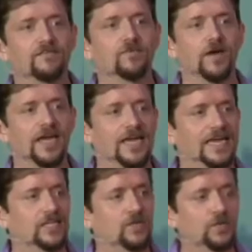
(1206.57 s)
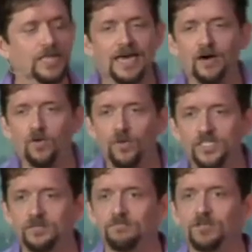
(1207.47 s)
of the way and you allow
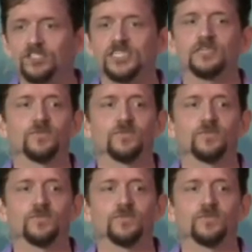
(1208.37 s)
what's emerging